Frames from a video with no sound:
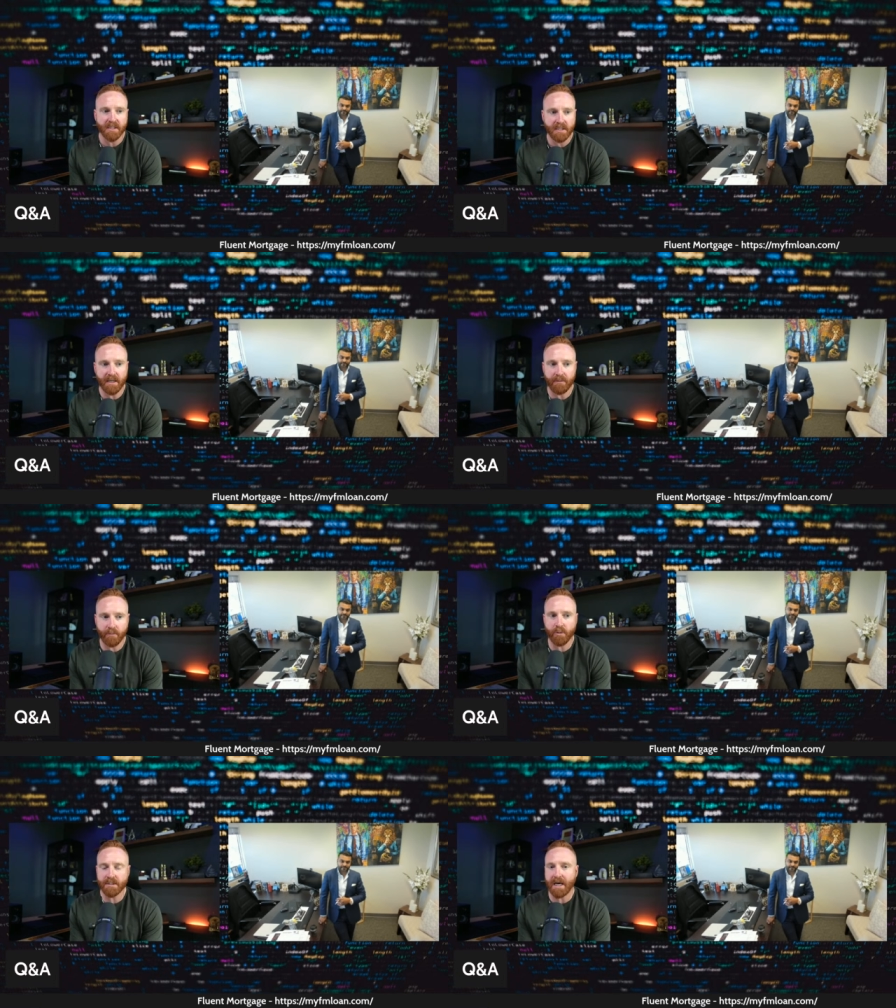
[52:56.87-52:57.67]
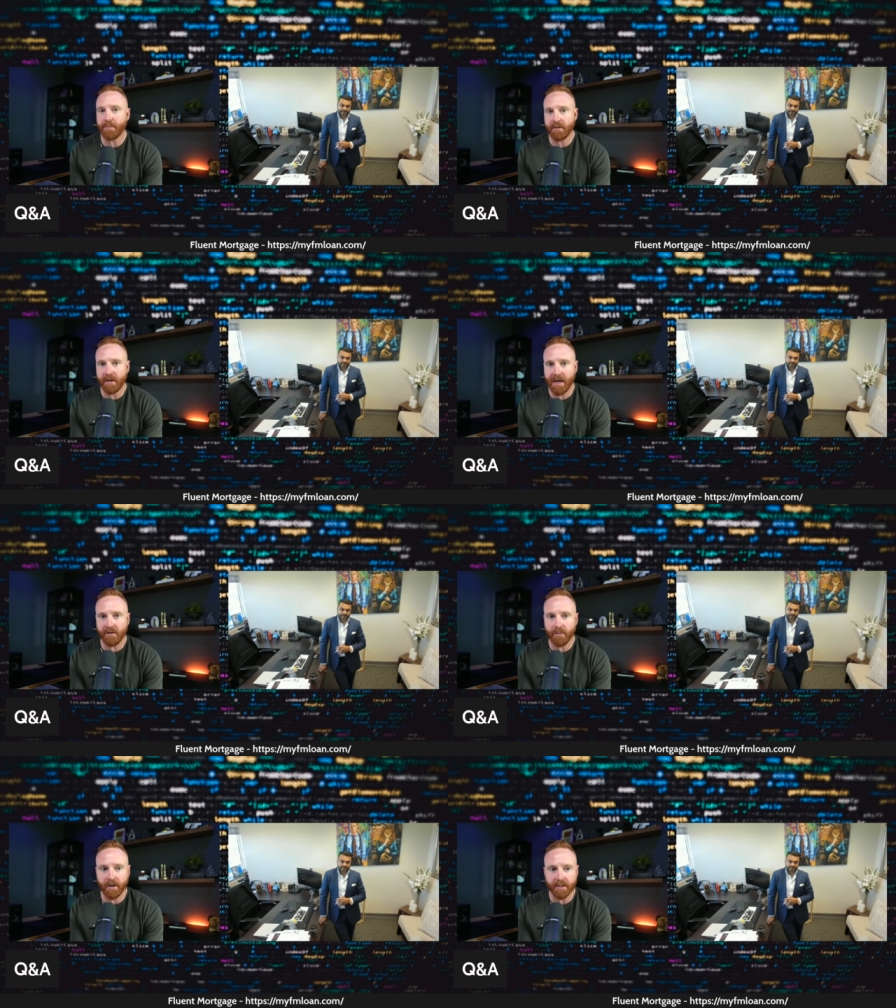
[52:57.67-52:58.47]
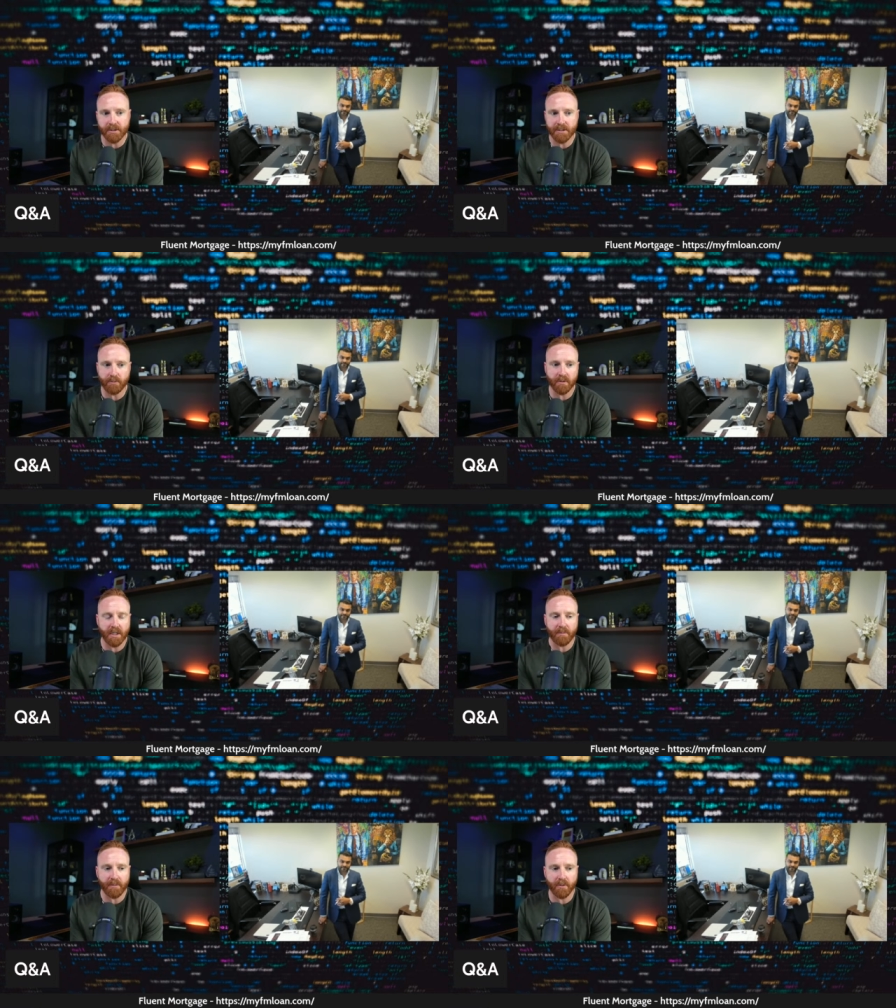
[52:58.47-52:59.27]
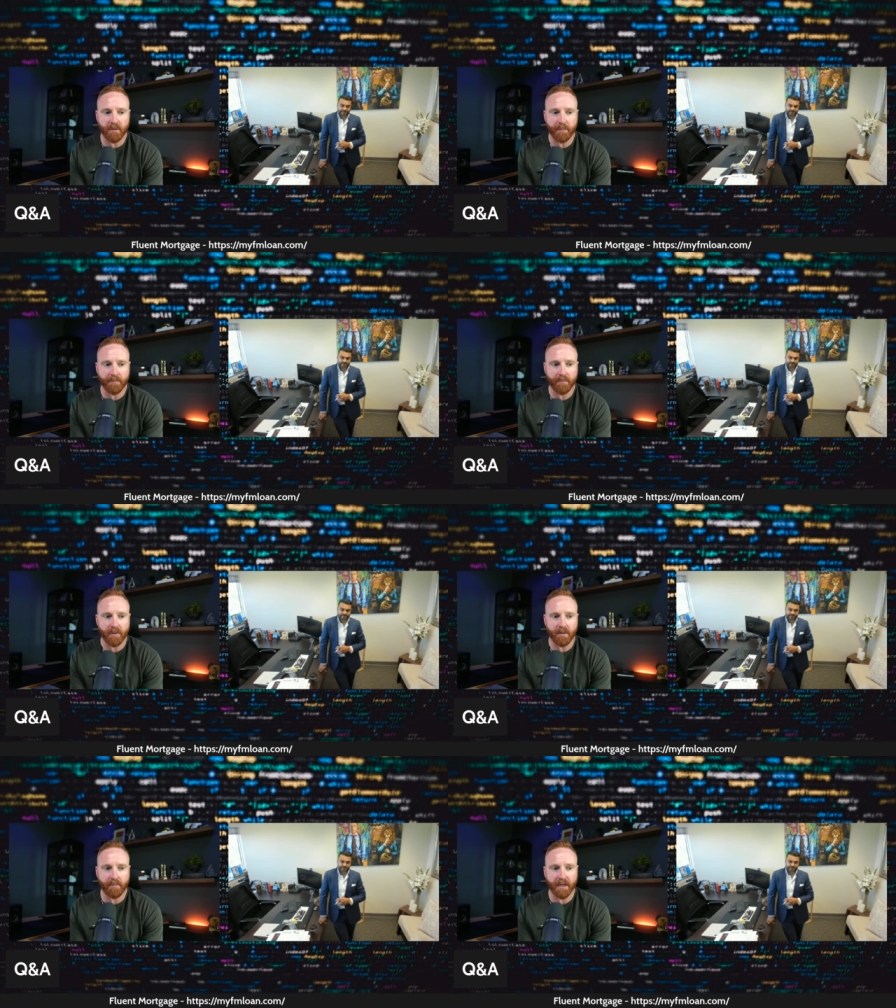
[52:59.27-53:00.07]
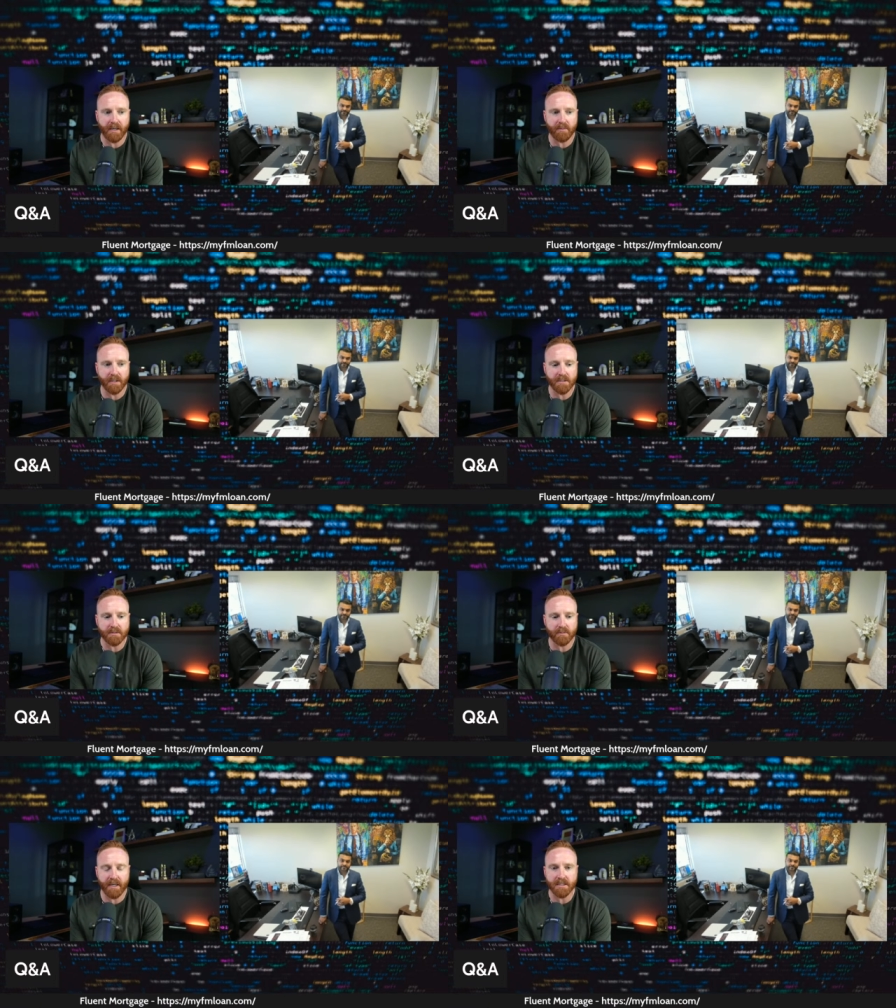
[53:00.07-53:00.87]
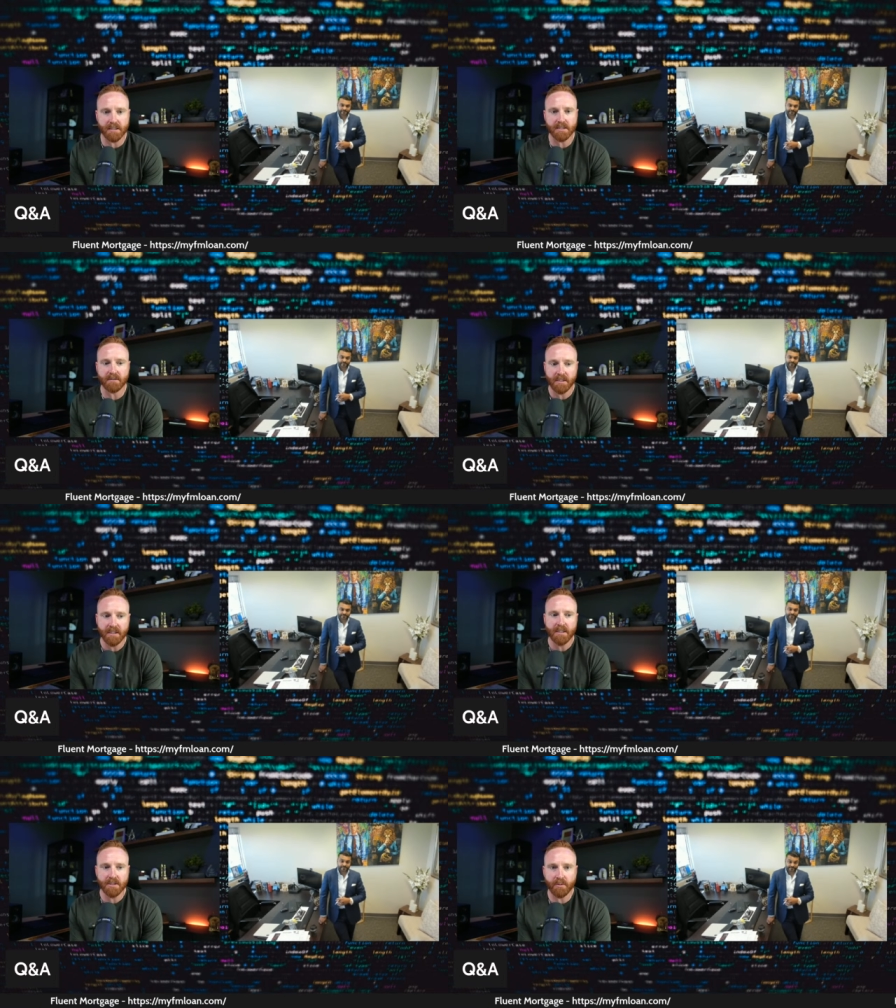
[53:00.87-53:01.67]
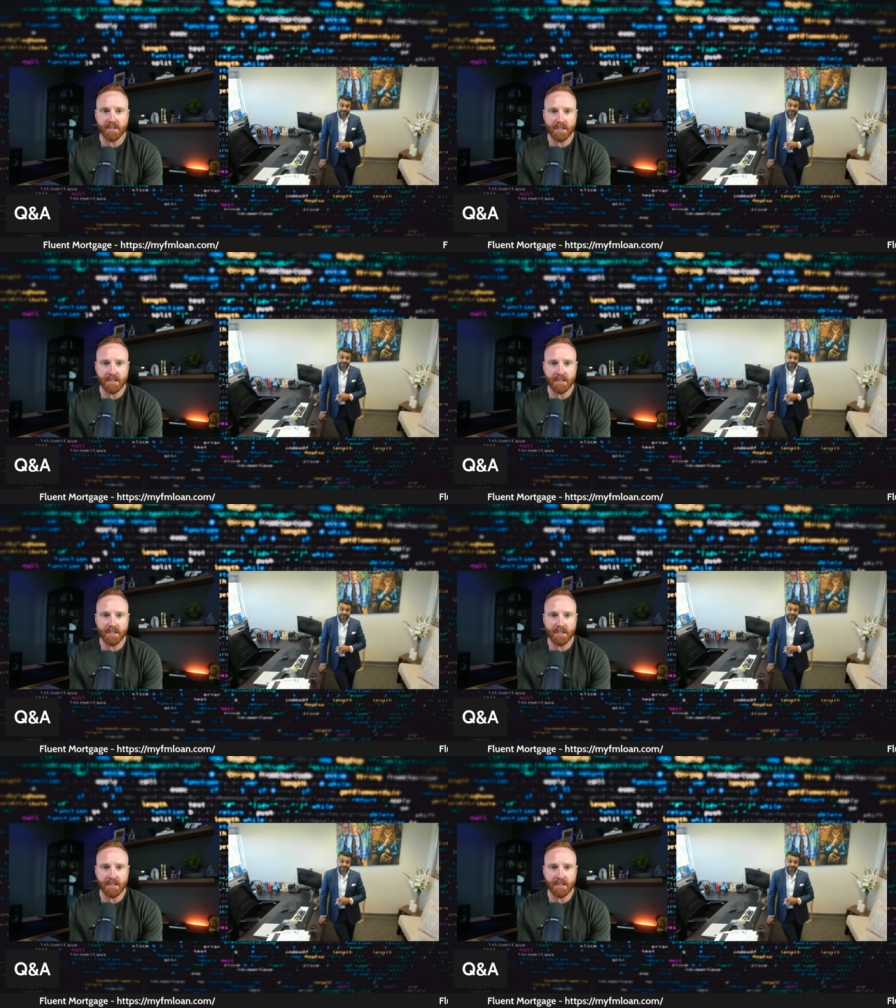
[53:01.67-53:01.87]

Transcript: yeah. And what's happening right now in the market? She's like, well, a lot of people aren't aren't buying because rates. I said, so what